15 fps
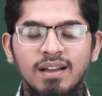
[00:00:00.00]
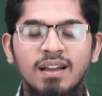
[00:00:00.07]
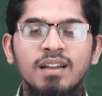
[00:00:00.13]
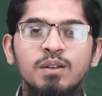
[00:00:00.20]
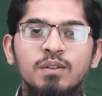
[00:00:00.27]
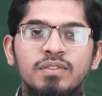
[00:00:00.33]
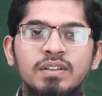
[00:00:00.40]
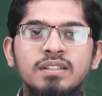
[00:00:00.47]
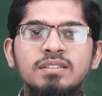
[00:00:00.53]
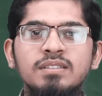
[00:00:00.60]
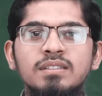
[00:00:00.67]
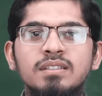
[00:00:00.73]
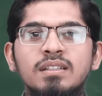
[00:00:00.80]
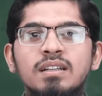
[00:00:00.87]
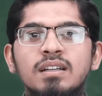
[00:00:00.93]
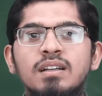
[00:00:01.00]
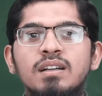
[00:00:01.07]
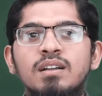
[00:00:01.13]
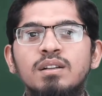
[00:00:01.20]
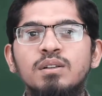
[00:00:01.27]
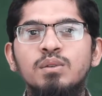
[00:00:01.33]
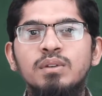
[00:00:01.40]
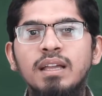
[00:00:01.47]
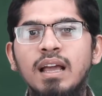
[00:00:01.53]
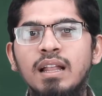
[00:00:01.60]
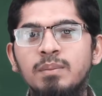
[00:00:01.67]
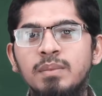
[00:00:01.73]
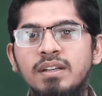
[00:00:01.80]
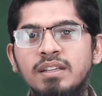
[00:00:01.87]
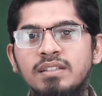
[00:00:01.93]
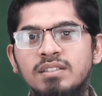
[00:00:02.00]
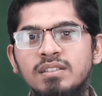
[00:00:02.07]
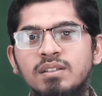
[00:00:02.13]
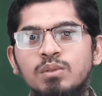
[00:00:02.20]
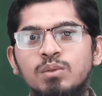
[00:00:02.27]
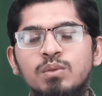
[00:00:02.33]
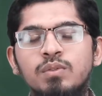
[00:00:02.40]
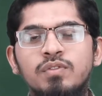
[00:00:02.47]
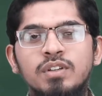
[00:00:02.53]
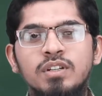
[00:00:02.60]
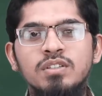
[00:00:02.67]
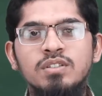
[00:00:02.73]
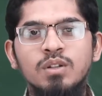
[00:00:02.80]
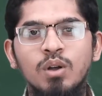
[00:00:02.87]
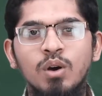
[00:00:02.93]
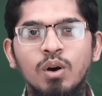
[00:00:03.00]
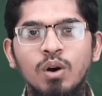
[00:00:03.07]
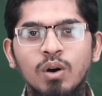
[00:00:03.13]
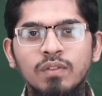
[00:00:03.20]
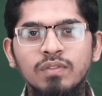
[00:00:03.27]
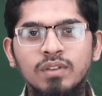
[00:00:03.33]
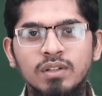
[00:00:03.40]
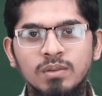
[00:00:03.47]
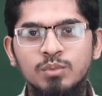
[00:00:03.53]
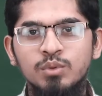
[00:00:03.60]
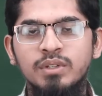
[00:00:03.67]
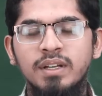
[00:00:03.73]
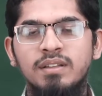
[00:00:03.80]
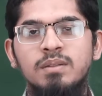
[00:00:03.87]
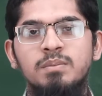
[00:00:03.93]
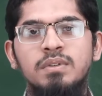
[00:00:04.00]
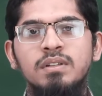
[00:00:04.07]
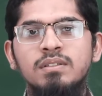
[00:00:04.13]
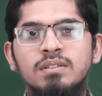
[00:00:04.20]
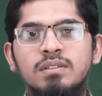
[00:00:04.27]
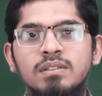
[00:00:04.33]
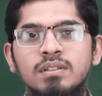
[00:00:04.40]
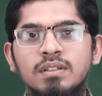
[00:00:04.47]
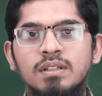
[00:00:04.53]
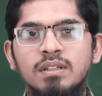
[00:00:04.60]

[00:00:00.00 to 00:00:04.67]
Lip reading: Hello friends, today I'll be teaching you first law of thermodynamics.